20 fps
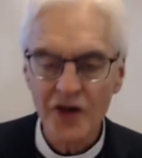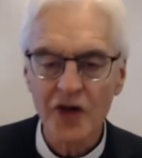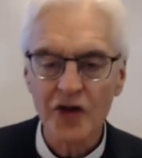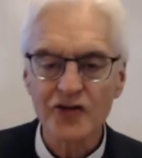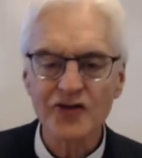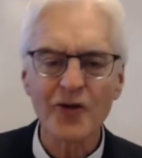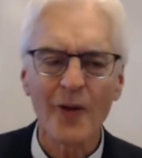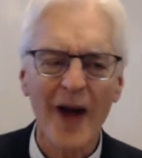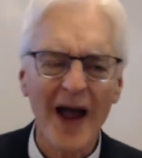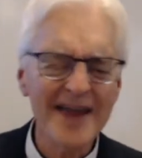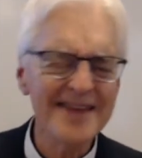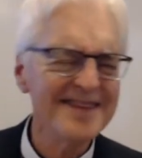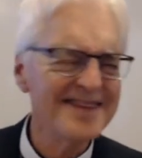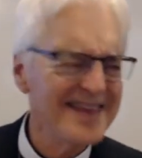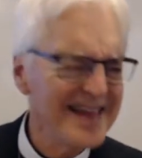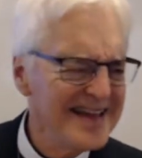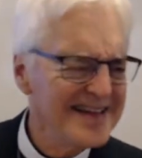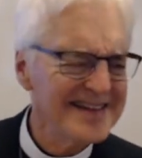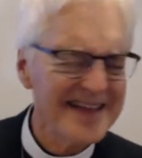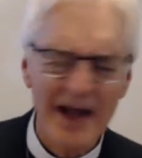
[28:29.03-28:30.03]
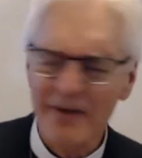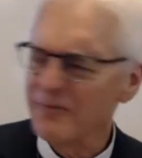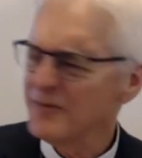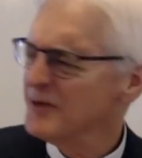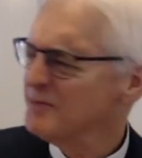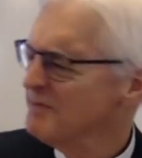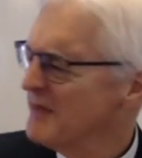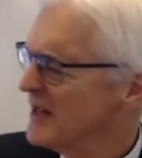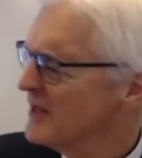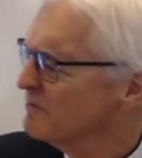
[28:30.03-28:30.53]
so I think that
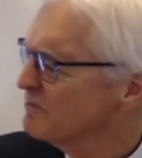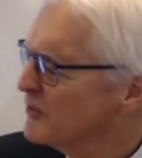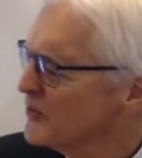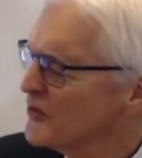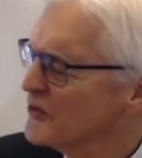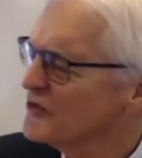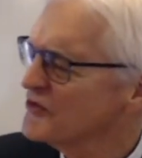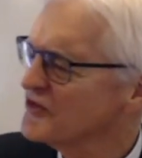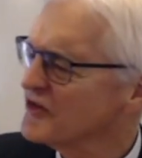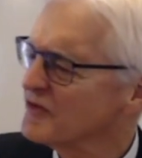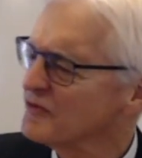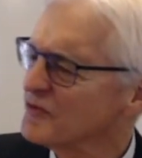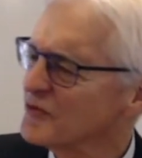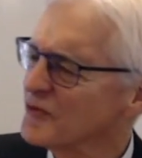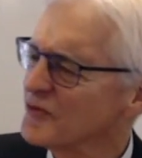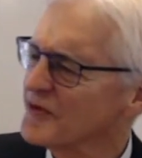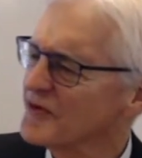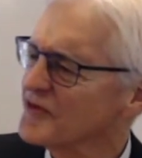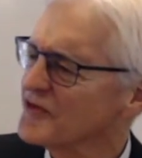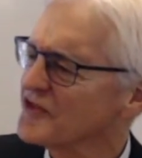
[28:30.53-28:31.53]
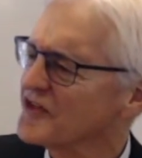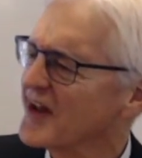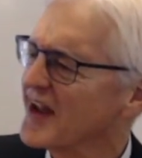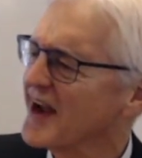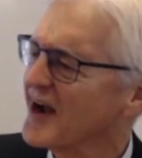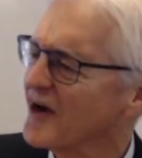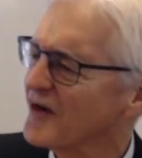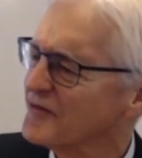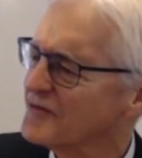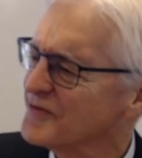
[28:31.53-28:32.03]
would make Persian rulers
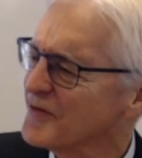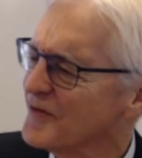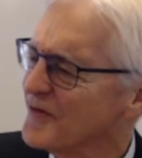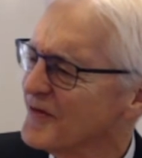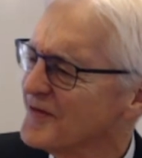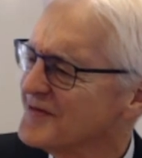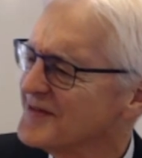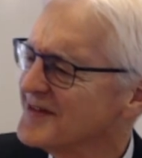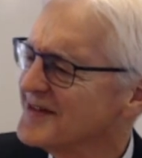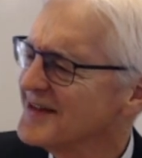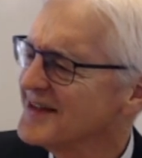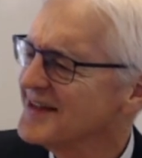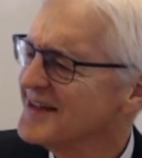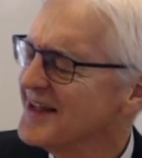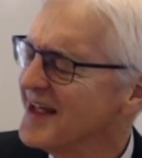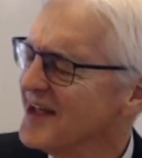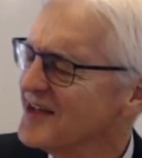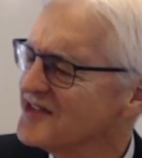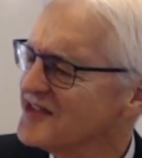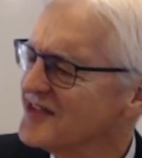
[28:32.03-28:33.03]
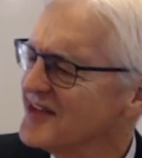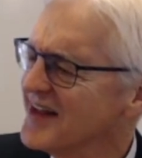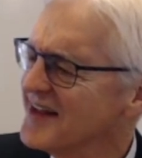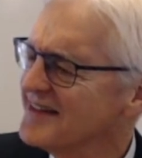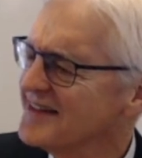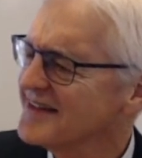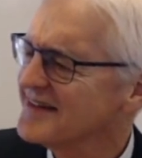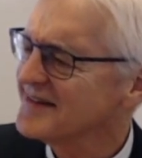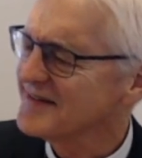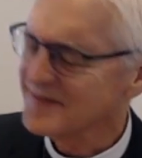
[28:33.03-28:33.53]
careful. Yes,
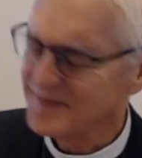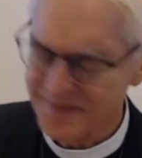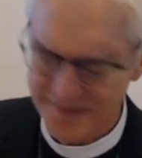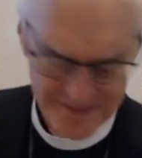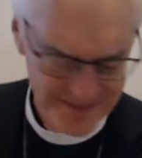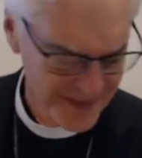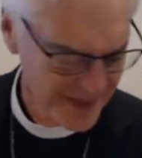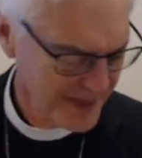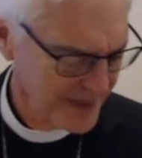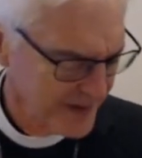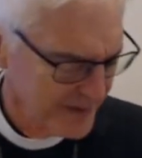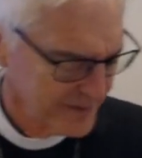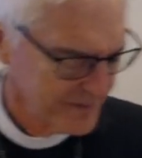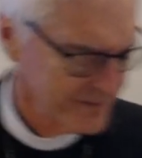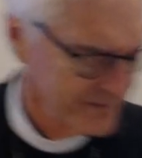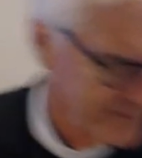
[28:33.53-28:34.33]
Nathan. What is their,